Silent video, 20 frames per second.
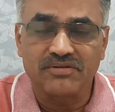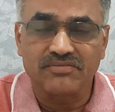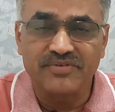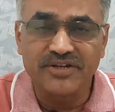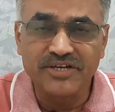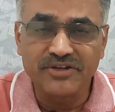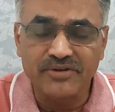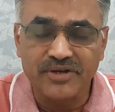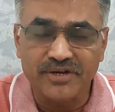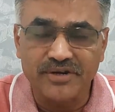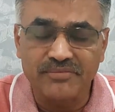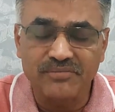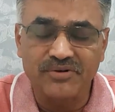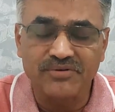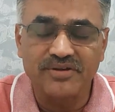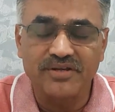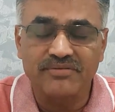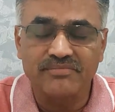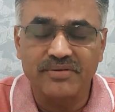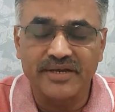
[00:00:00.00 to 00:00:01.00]
when you are
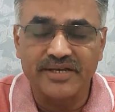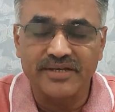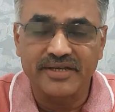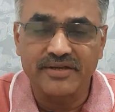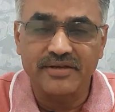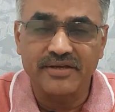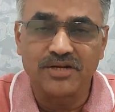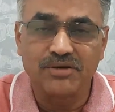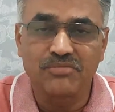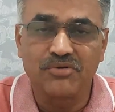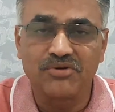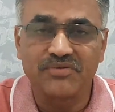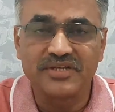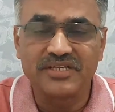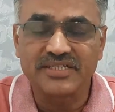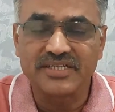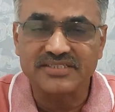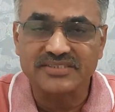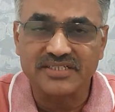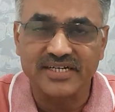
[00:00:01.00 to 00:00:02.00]
removing
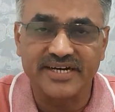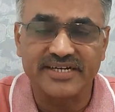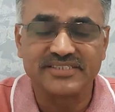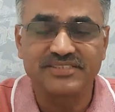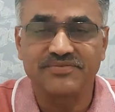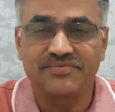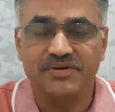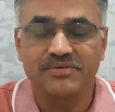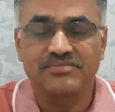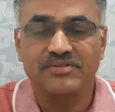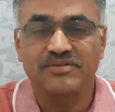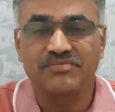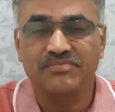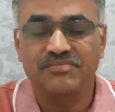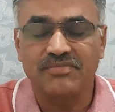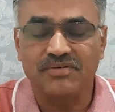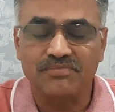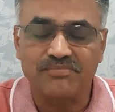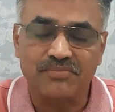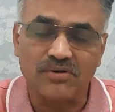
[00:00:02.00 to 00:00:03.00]
the sludge from the
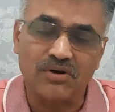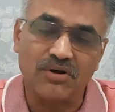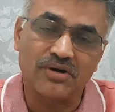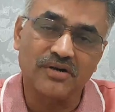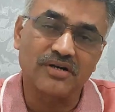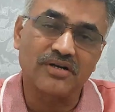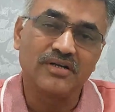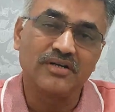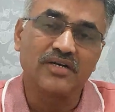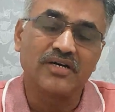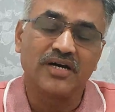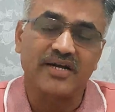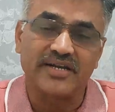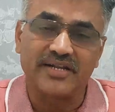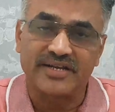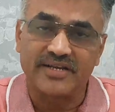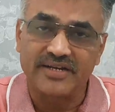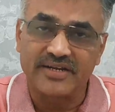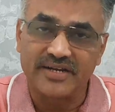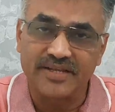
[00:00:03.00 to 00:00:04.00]
pond on
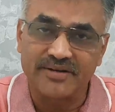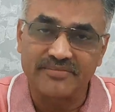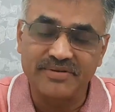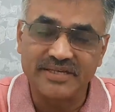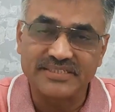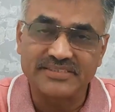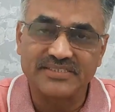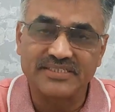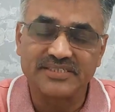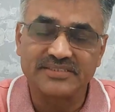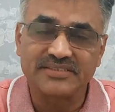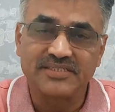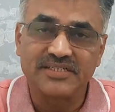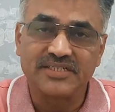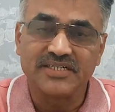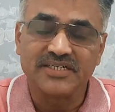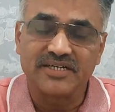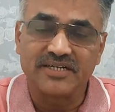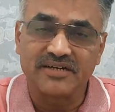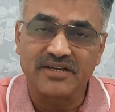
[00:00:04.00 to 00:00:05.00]
a regular basis,
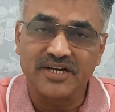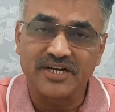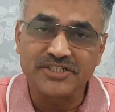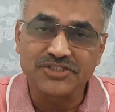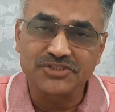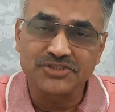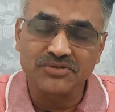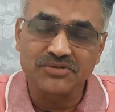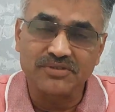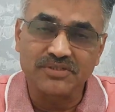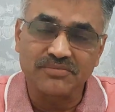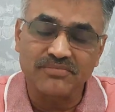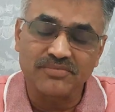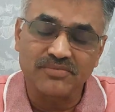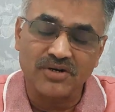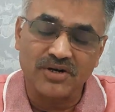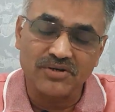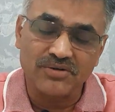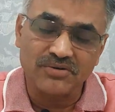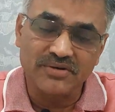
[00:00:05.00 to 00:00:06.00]
it will ensure
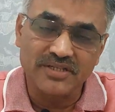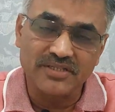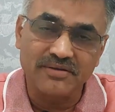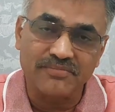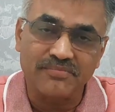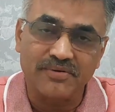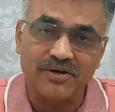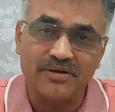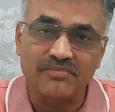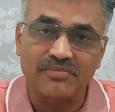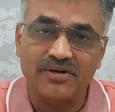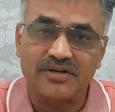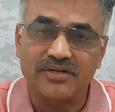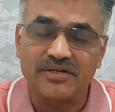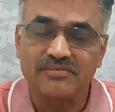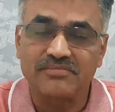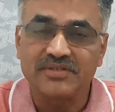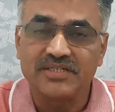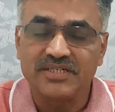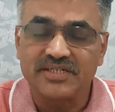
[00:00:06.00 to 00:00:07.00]
not only the pond
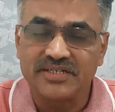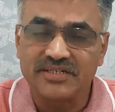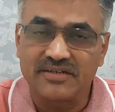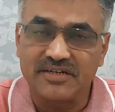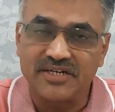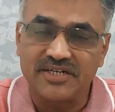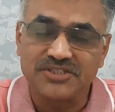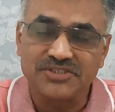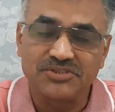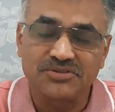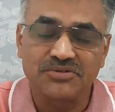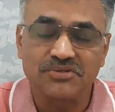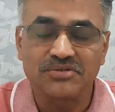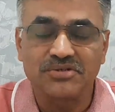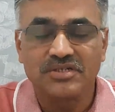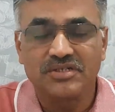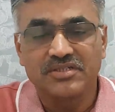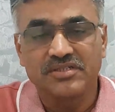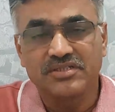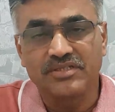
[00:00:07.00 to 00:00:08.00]
bottom, it will ensure
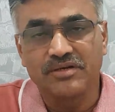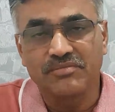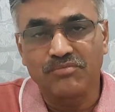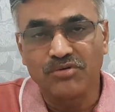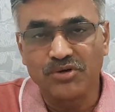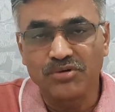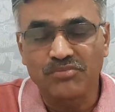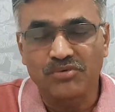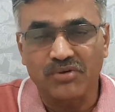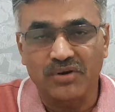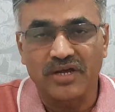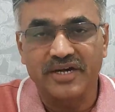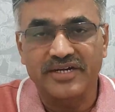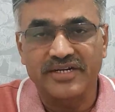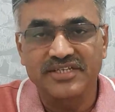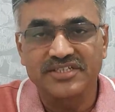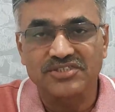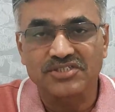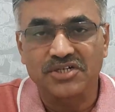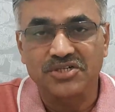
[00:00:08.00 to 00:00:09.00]
the bloom
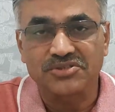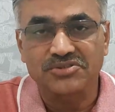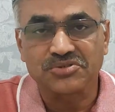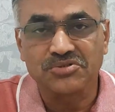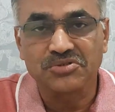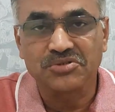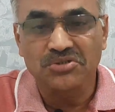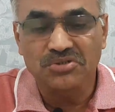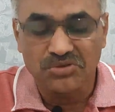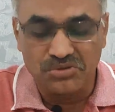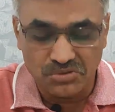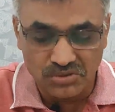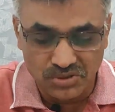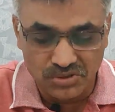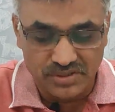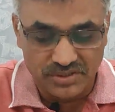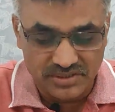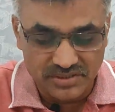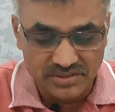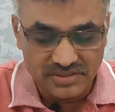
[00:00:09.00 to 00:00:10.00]
quality is also
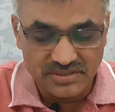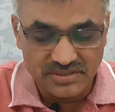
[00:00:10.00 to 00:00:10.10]
good.